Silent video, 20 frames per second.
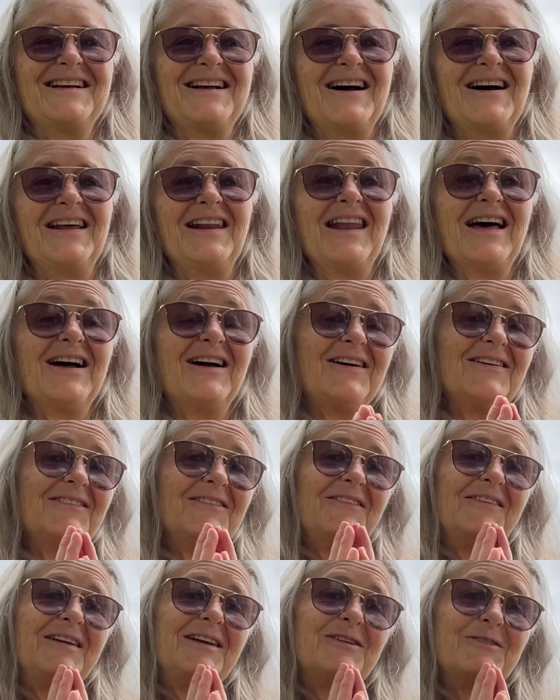I
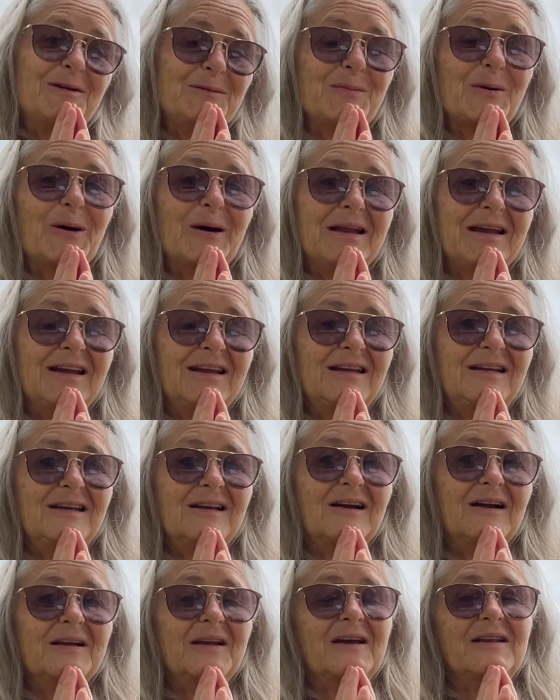love everybody.
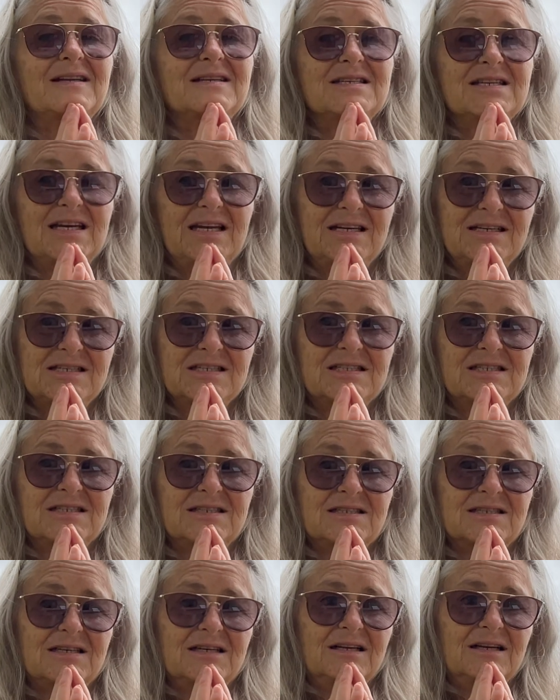I'm going to
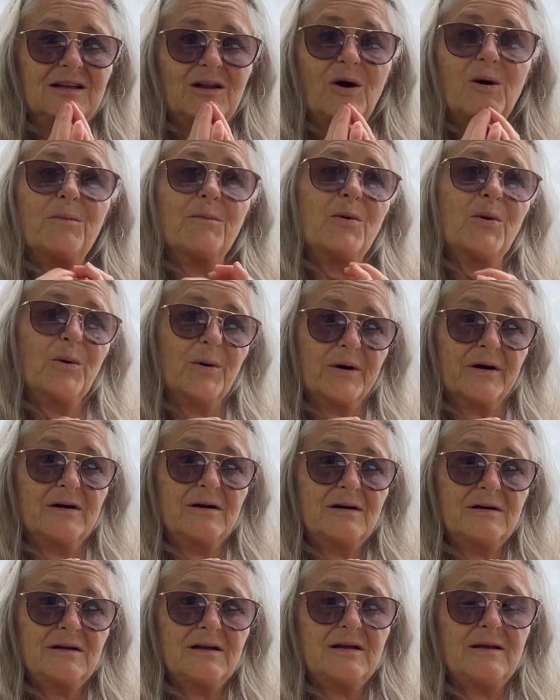teach a lot more
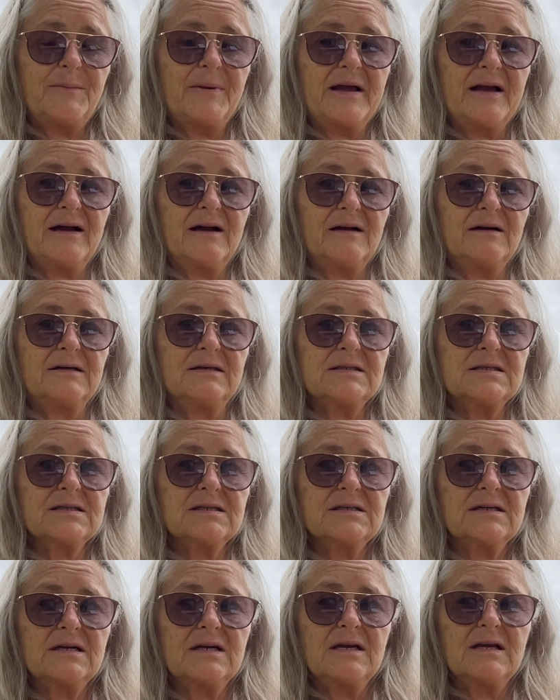about
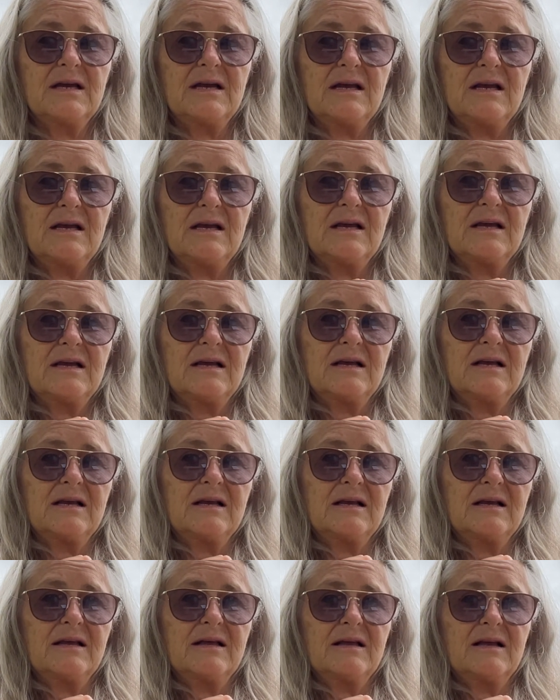
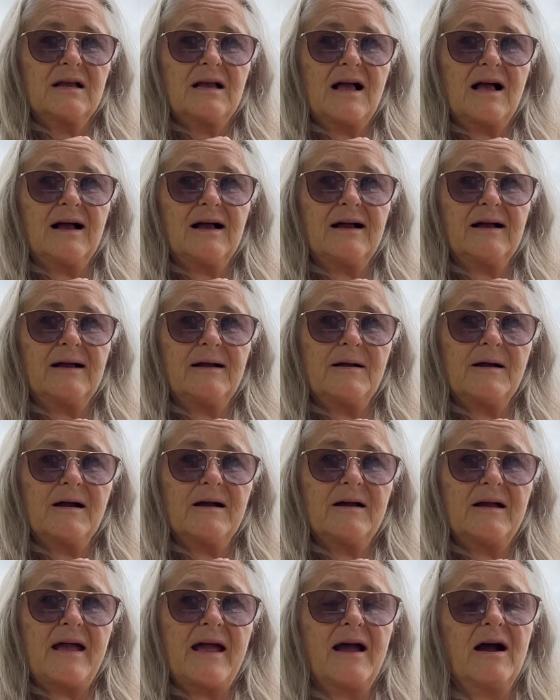
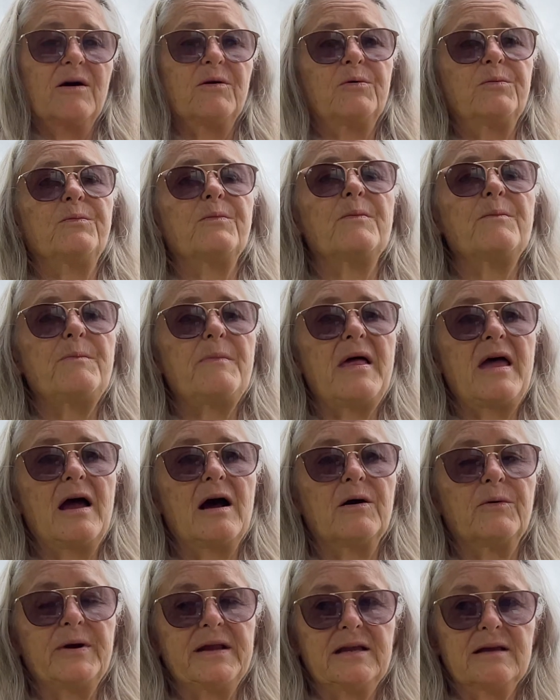
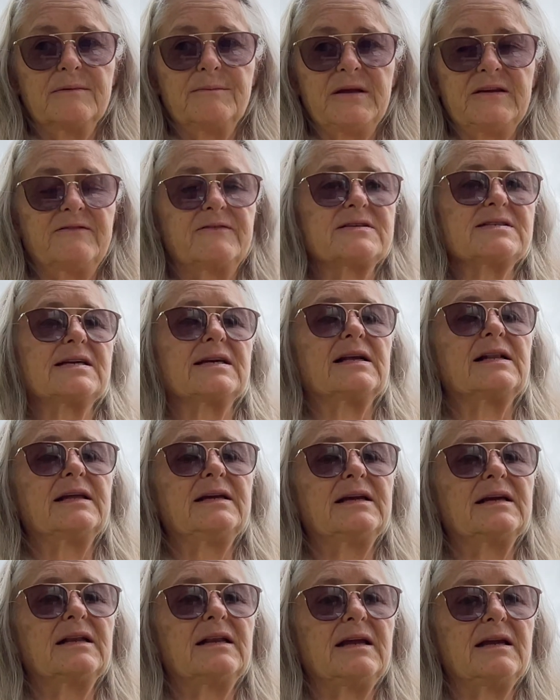how we can be physically
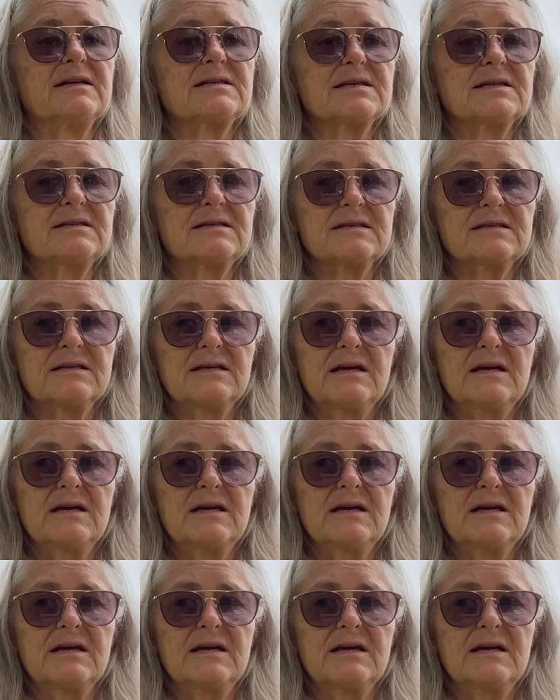connected